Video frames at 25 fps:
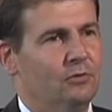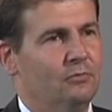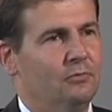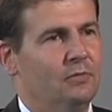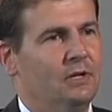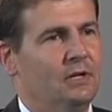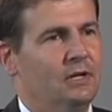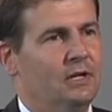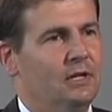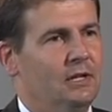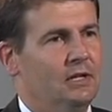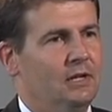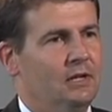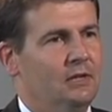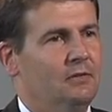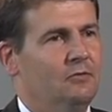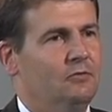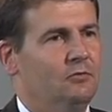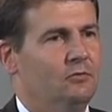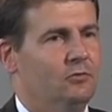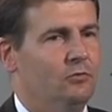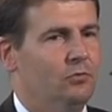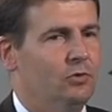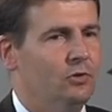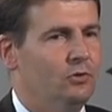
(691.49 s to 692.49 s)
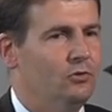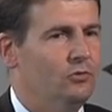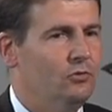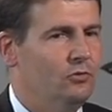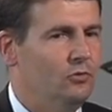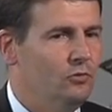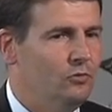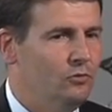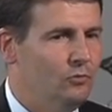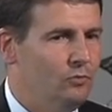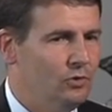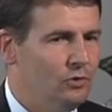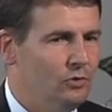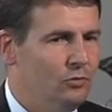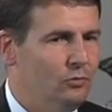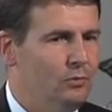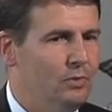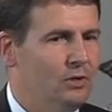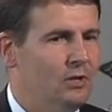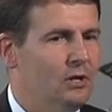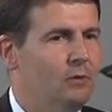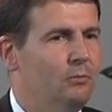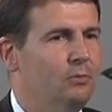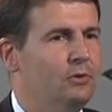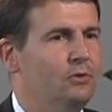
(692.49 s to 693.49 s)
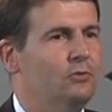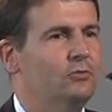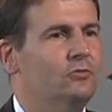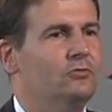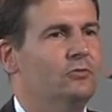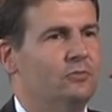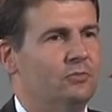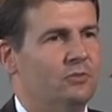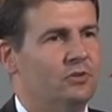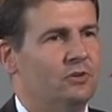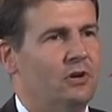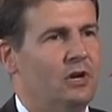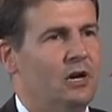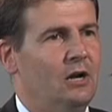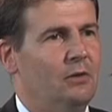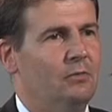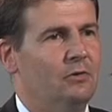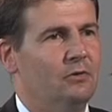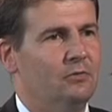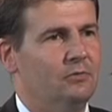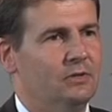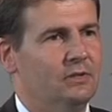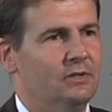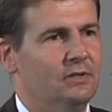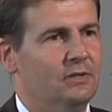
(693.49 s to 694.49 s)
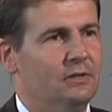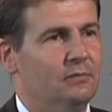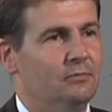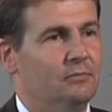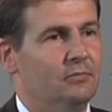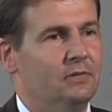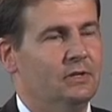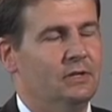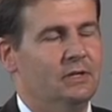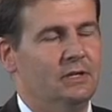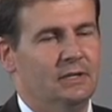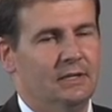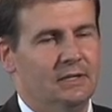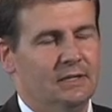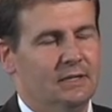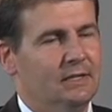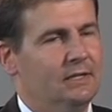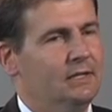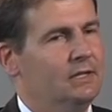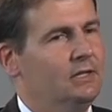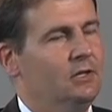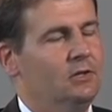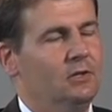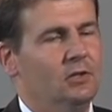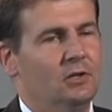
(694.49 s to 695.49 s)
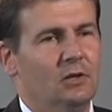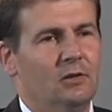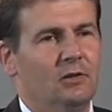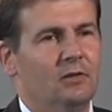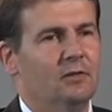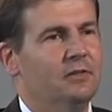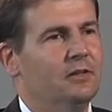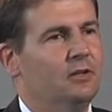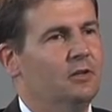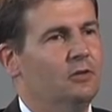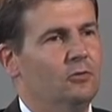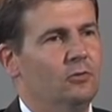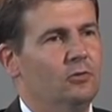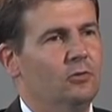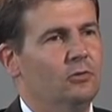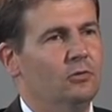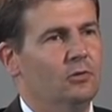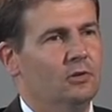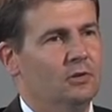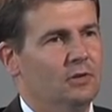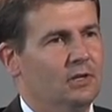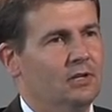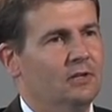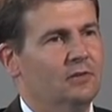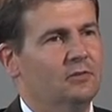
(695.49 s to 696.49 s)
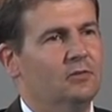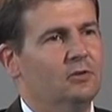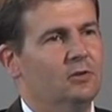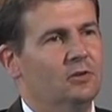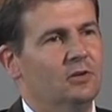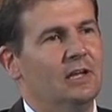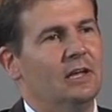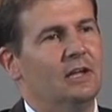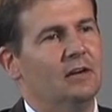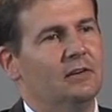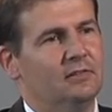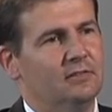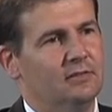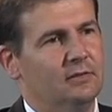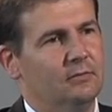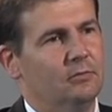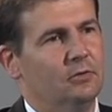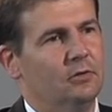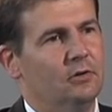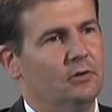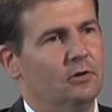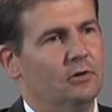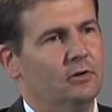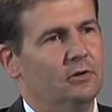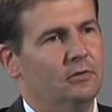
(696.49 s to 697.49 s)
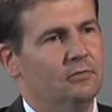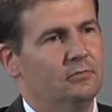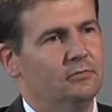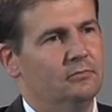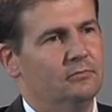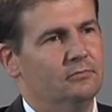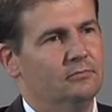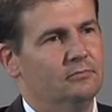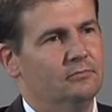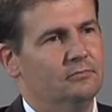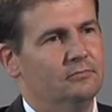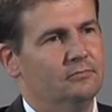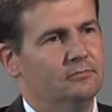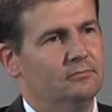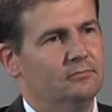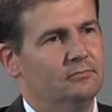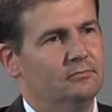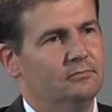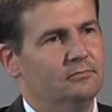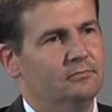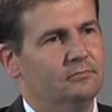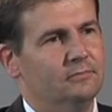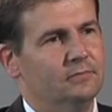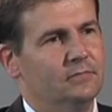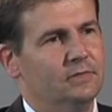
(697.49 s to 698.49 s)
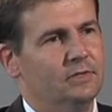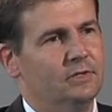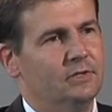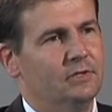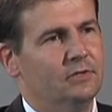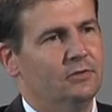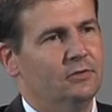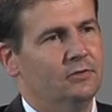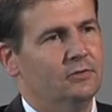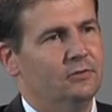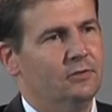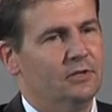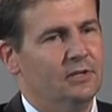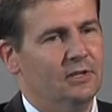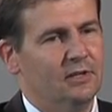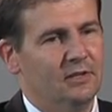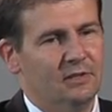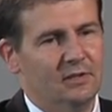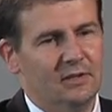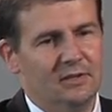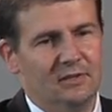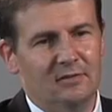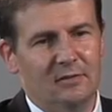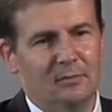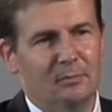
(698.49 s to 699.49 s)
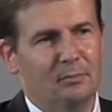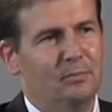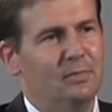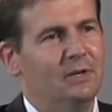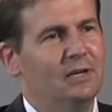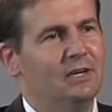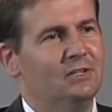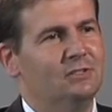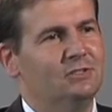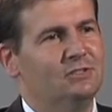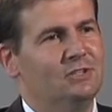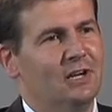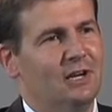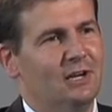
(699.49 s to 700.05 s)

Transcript: So when you become a new subscriber with them, the only thing you do is you get a SIM card. So it's a big change.